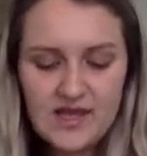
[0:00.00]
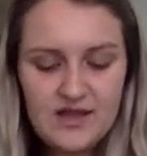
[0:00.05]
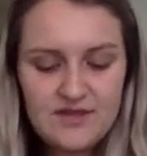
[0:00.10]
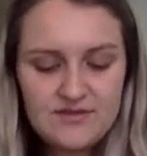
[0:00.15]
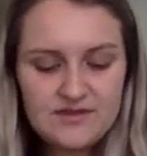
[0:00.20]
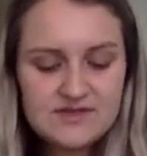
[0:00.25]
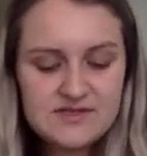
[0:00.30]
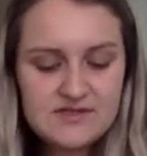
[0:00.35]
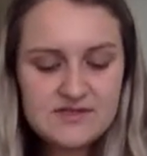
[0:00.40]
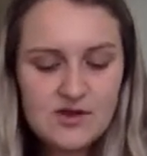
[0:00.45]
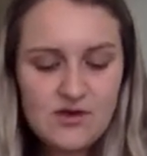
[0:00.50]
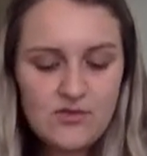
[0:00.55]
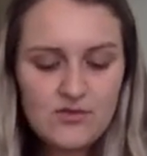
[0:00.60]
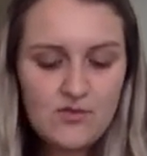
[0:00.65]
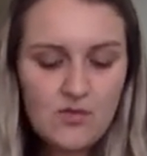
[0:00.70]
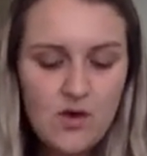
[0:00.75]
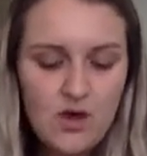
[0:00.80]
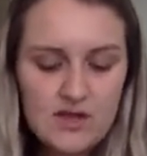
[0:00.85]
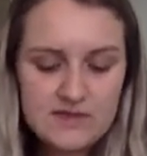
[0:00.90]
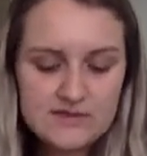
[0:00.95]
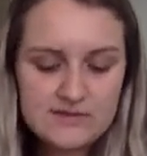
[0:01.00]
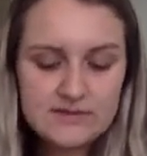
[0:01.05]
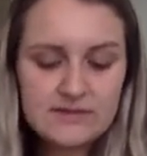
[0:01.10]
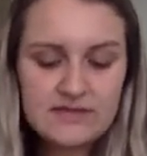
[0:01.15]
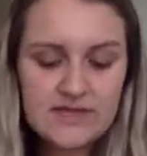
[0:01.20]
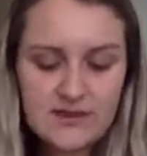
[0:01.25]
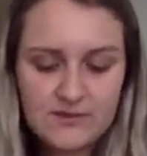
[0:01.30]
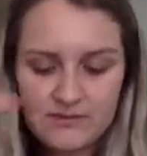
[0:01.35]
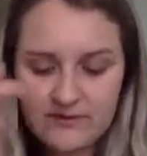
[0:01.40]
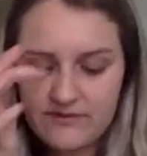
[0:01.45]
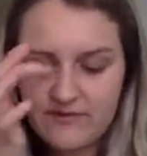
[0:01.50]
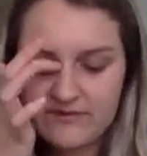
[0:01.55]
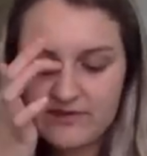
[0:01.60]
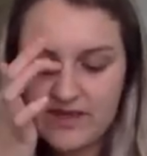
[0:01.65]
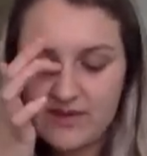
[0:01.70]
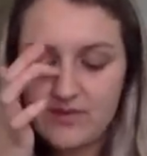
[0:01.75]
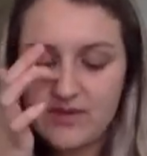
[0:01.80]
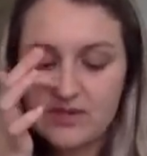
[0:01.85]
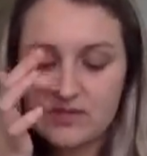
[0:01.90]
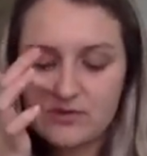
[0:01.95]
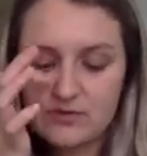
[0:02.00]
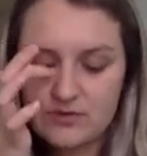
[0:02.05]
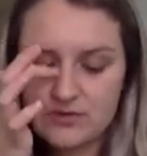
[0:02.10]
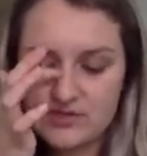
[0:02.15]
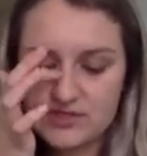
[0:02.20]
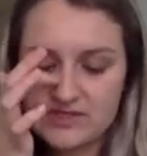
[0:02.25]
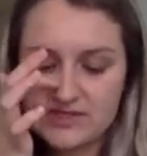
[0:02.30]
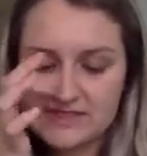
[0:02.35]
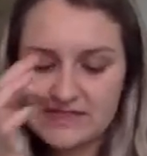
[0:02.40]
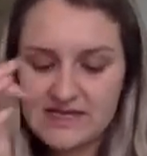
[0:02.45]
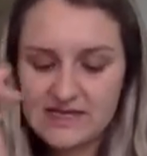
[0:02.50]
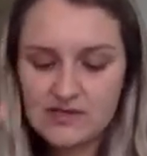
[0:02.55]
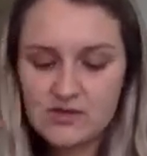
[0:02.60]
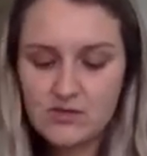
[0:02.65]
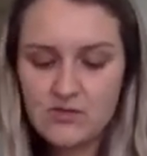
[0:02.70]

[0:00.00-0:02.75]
The stone walls were lit with flaming torches like the